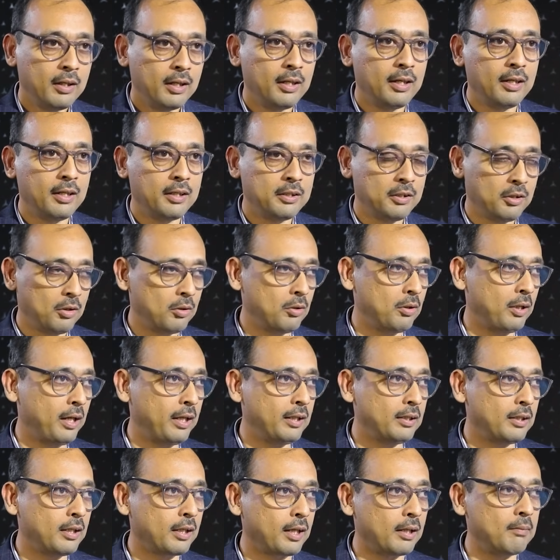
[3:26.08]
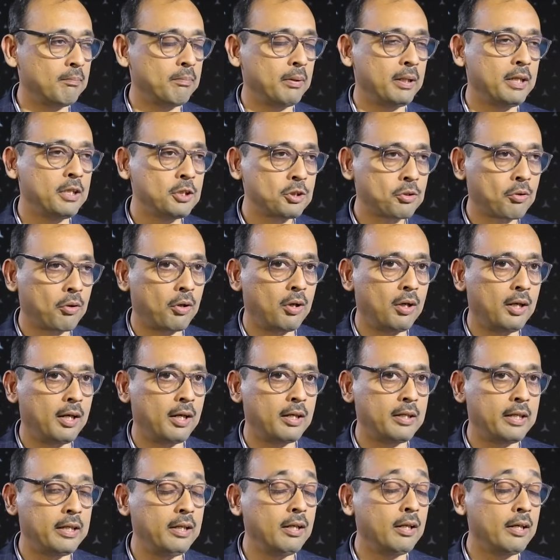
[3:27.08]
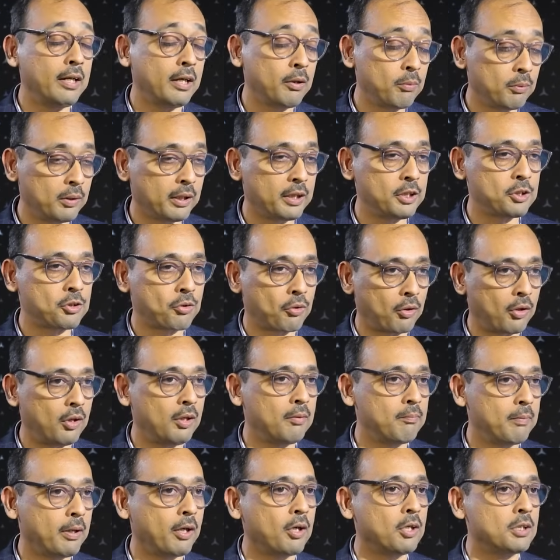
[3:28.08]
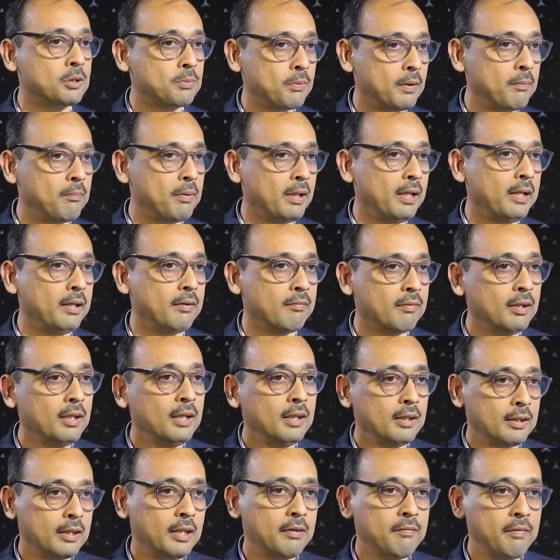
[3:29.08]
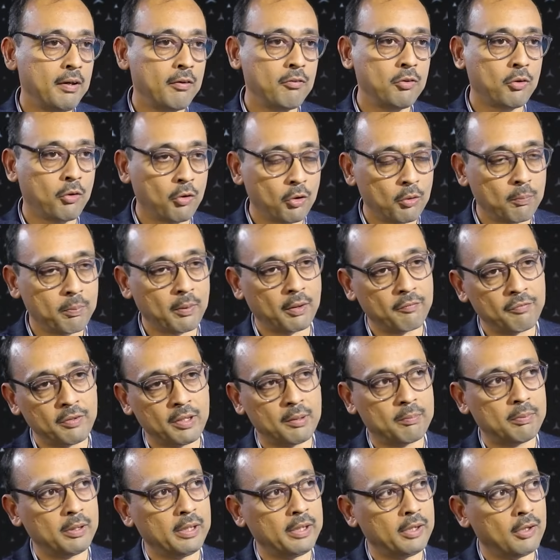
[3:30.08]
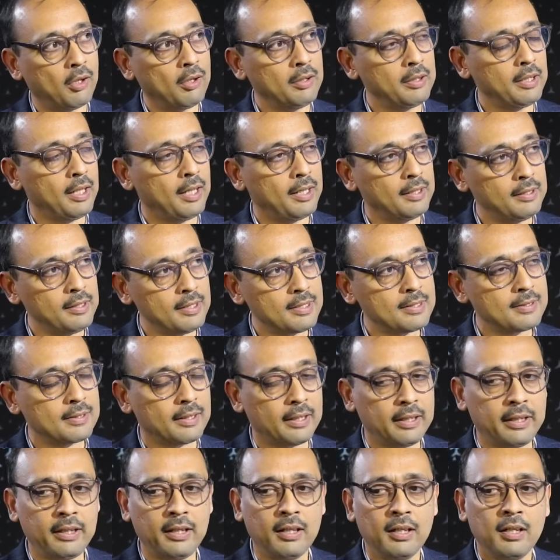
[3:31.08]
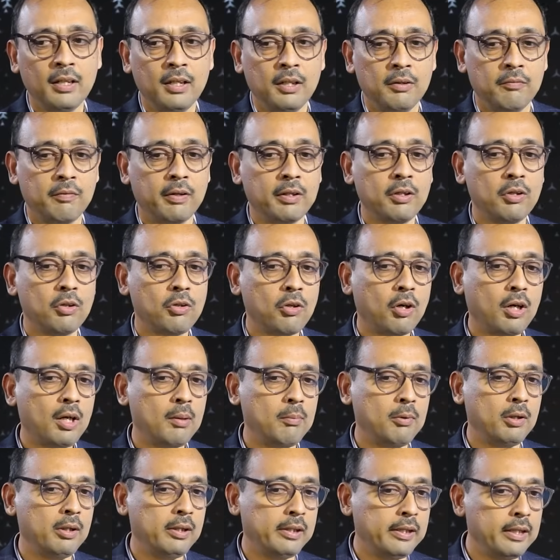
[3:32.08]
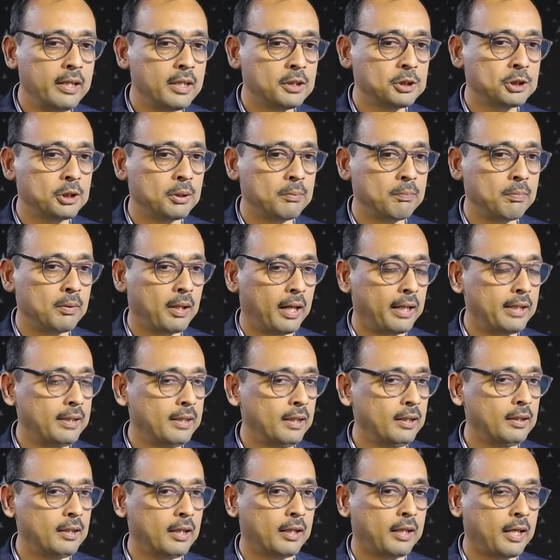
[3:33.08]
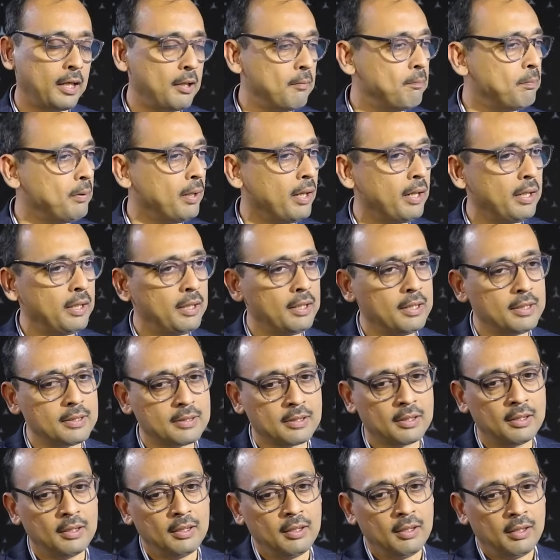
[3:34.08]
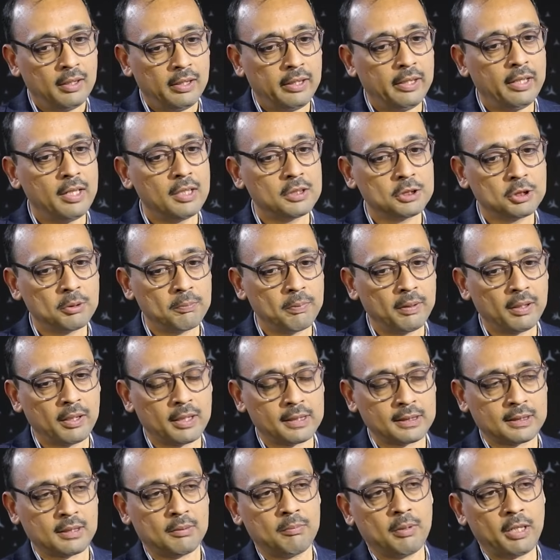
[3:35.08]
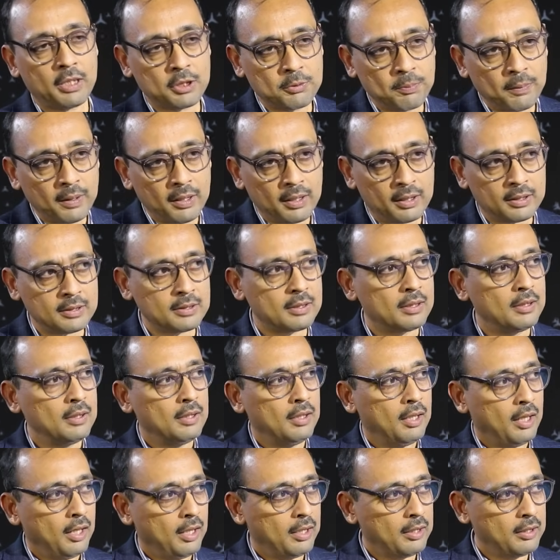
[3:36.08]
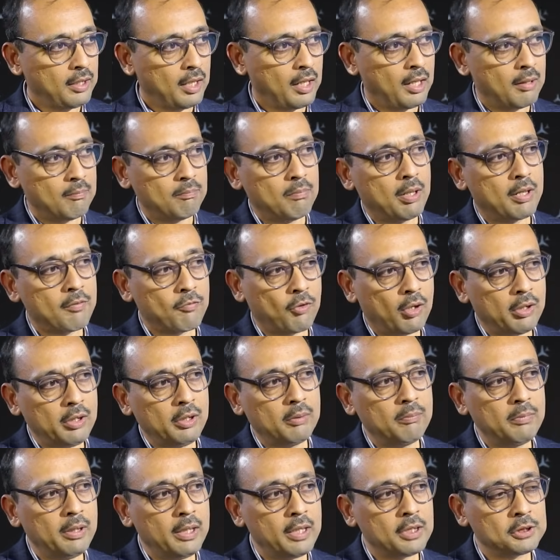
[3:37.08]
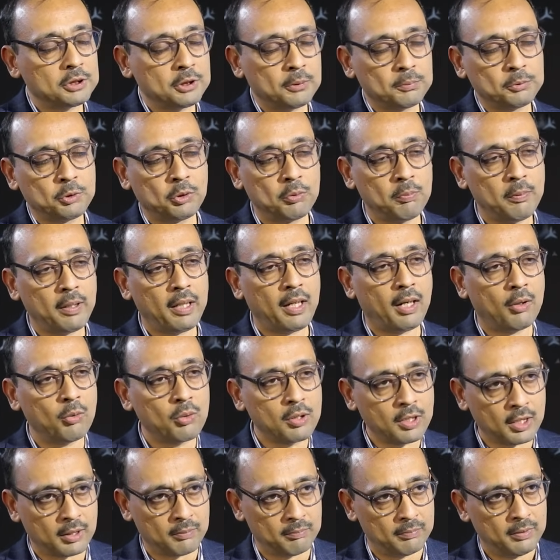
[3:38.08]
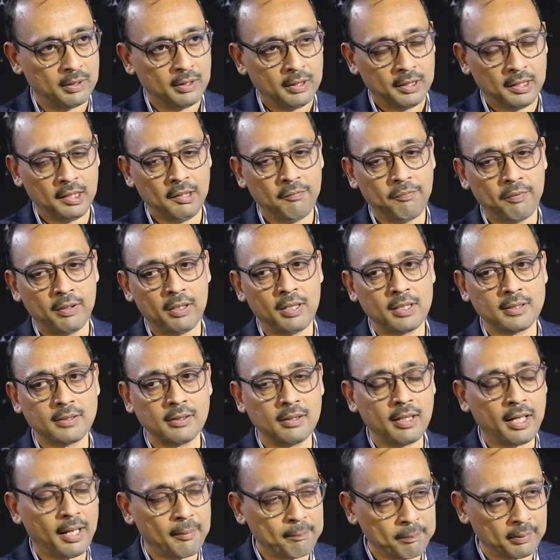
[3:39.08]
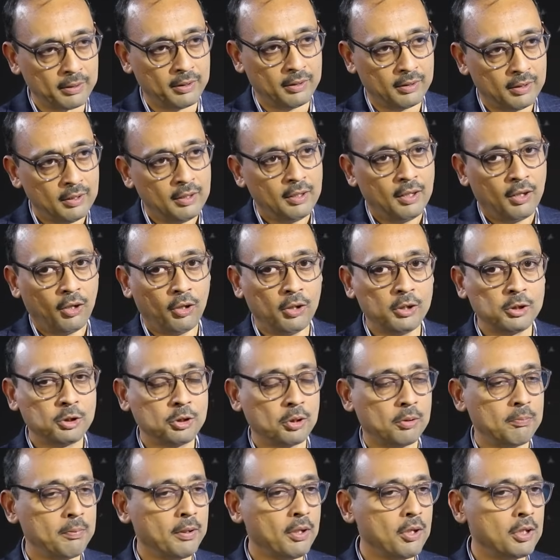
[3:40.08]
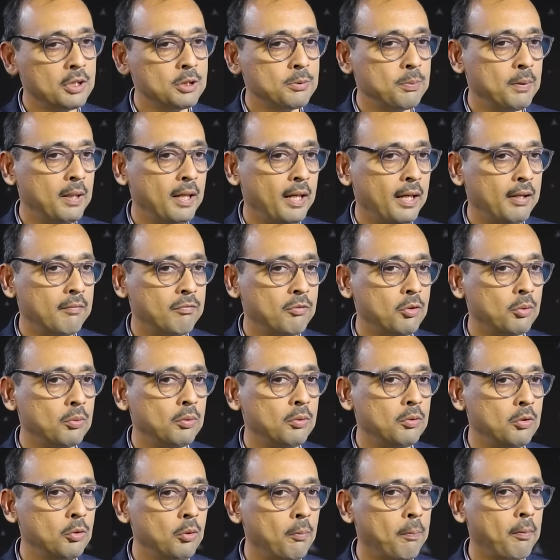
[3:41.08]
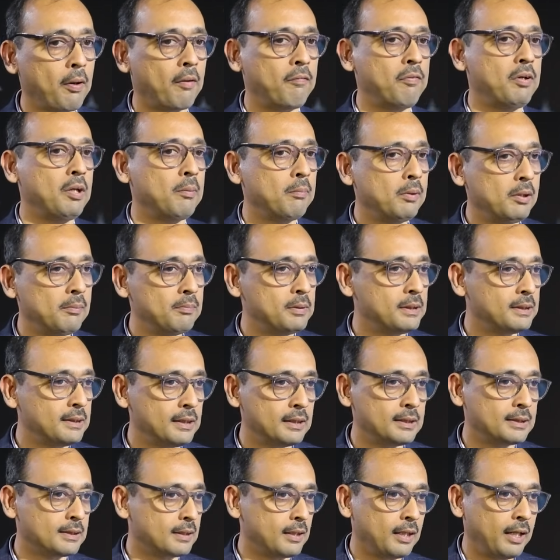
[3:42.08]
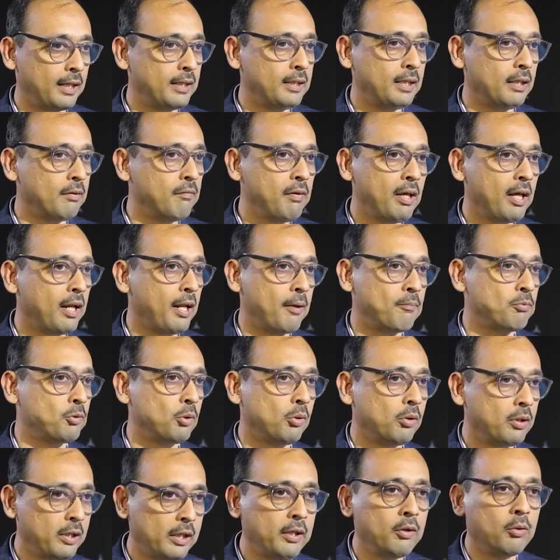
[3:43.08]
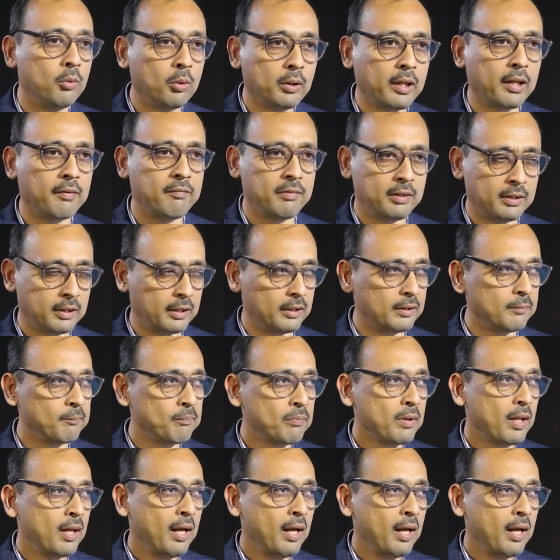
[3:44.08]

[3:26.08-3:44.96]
and the company is strong, our dealer network is strong, because we believe that we have to grow profitably. On the other side, when you talk about leadership, I think the KPI is leadership in customer experience, and the number volume leadership should be an outcome. If it doesn't happen, also because we have to do profitable business, I think we are absolutely okay with it.